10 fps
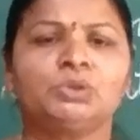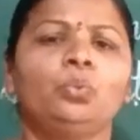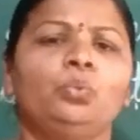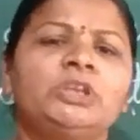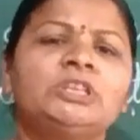
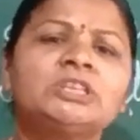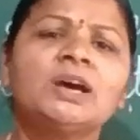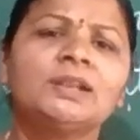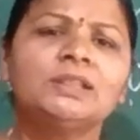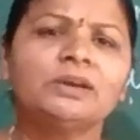So which
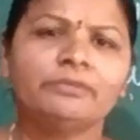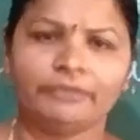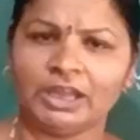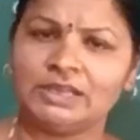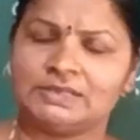are
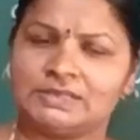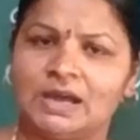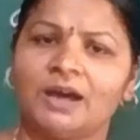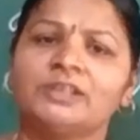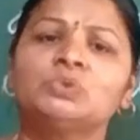the ways
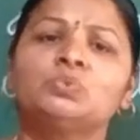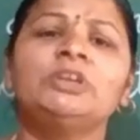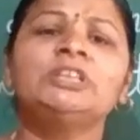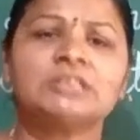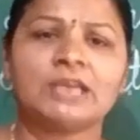or
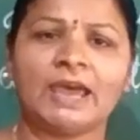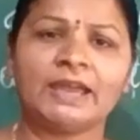which